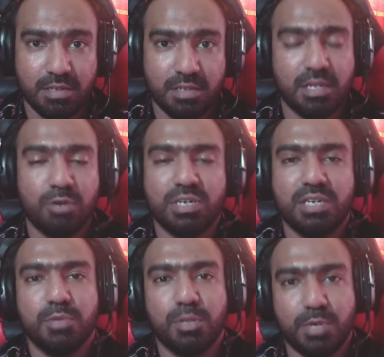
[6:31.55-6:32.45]
now the
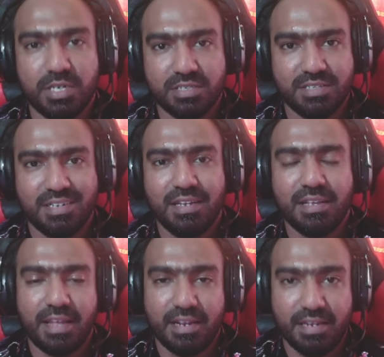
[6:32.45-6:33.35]
developers
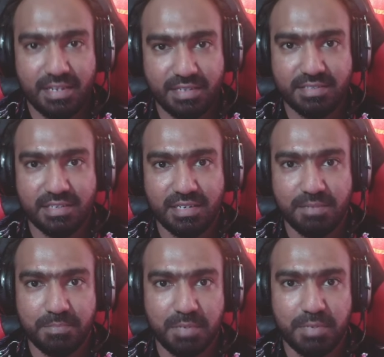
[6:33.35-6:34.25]
can easily
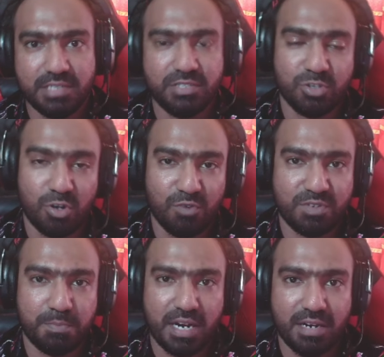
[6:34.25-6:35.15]
implement soft
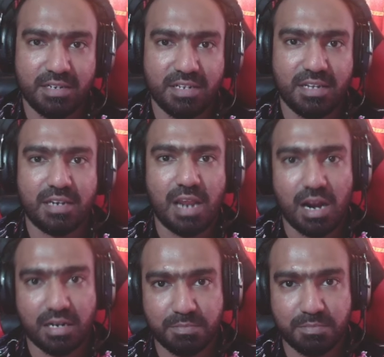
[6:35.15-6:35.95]
penalty and hard